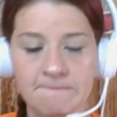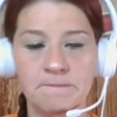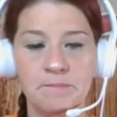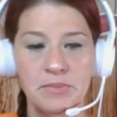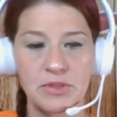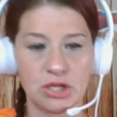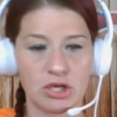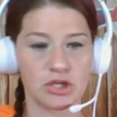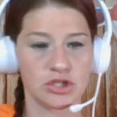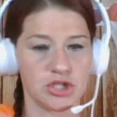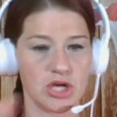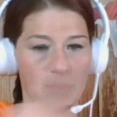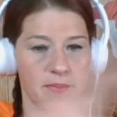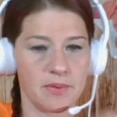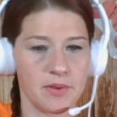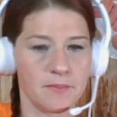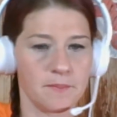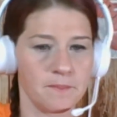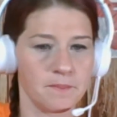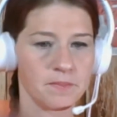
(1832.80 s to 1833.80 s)
Good job.
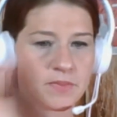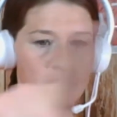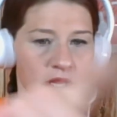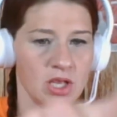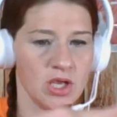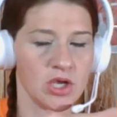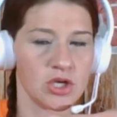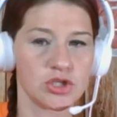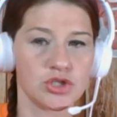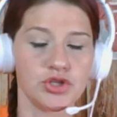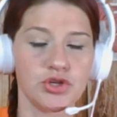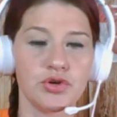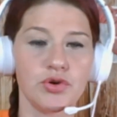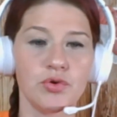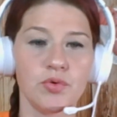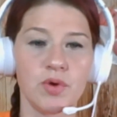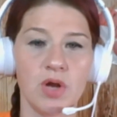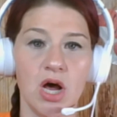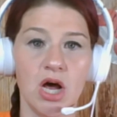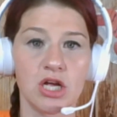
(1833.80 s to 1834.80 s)
Do
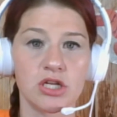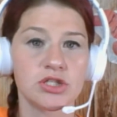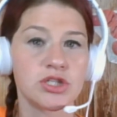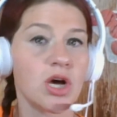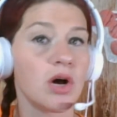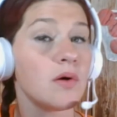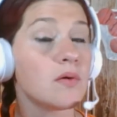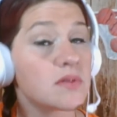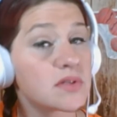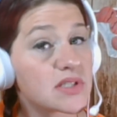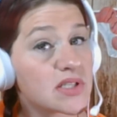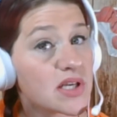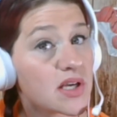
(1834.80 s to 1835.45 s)
not, don't.